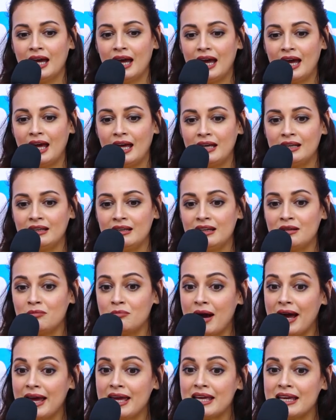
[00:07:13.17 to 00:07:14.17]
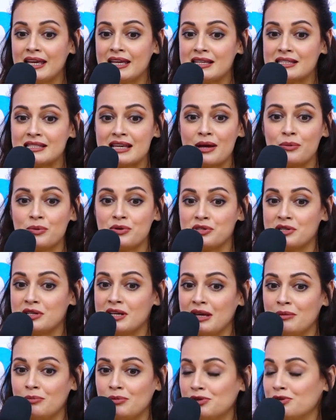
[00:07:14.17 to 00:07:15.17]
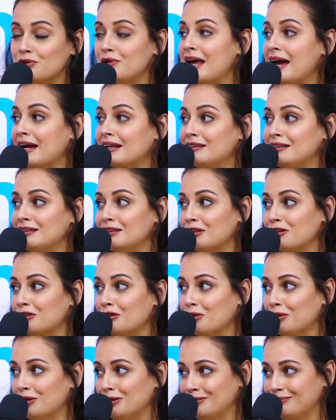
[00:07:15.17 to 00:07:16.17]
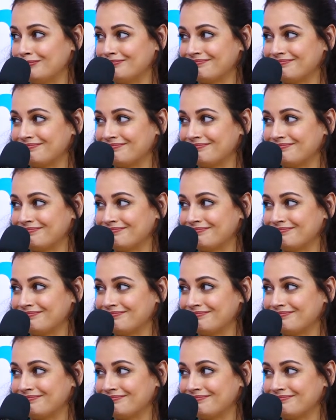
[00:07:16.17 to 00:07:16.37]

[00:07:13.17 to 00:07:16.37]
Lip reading: And in my case, I wasn't able to lactate at all.